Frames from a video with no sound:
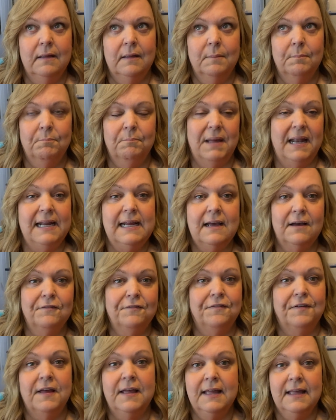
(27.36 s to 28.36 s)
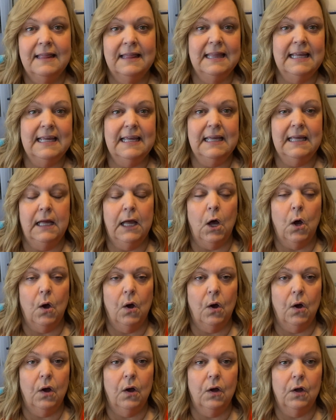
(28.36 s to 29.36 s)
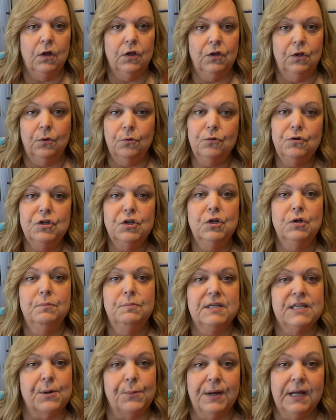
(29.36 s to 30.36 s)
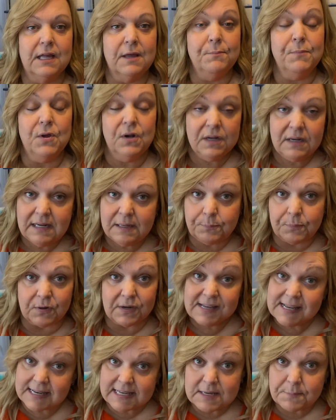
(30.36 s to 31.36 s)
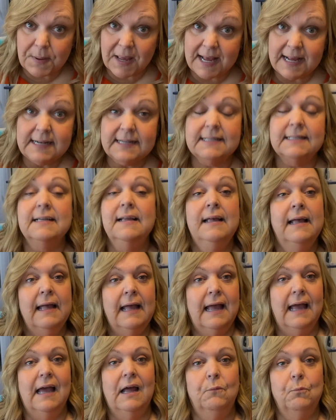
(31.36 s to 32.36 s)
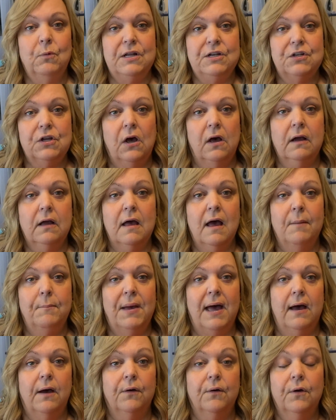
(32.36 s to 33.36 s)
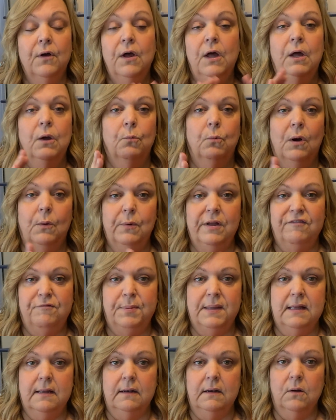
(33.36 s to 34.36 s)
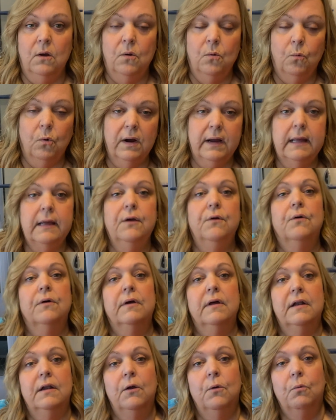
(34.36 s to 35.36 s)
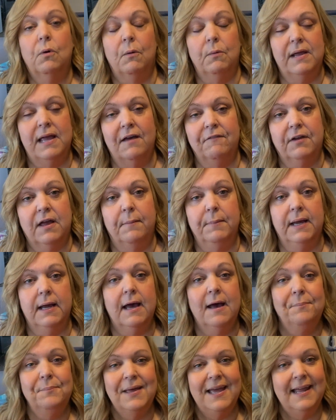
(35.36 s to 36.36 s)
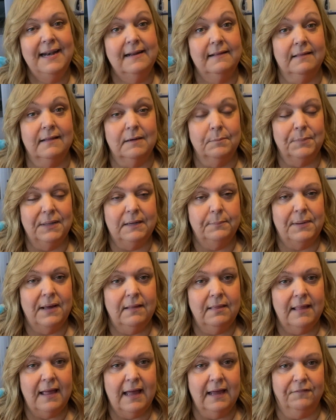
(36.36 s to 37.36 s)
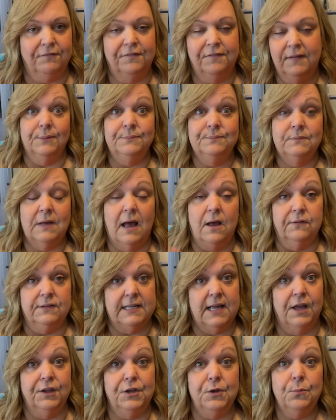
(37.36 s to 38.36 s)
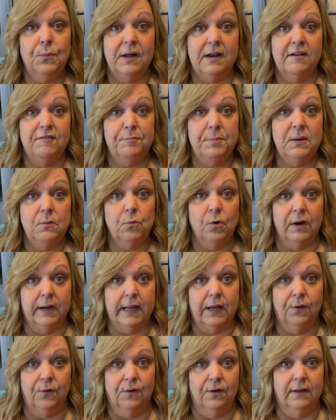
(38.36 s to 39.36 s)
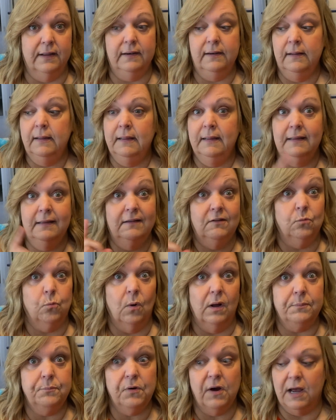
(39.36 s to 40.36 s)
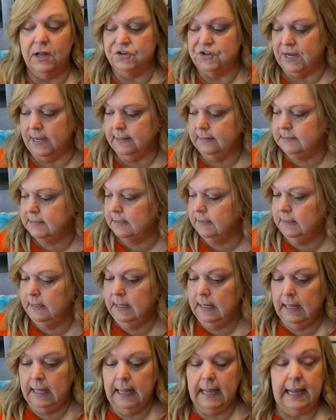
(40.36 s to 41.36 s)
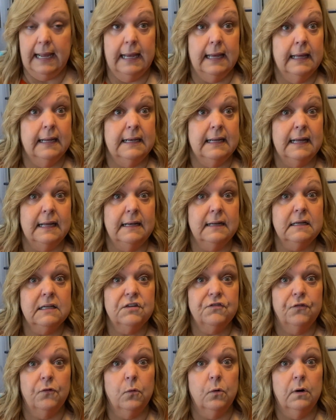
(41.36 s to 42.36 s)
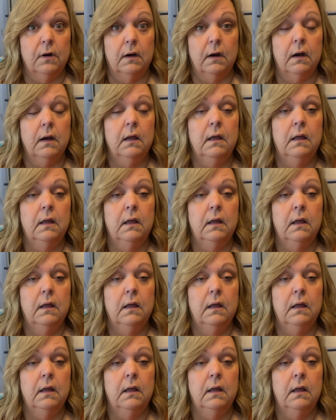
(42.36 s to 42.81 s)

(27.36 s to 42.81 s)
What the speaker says: many of the YouTube sewing community participates, and we talk about what we've been working on, what we have coming up, and a little bit about life. I'll tell you what I've been working on. It's one project, and it is for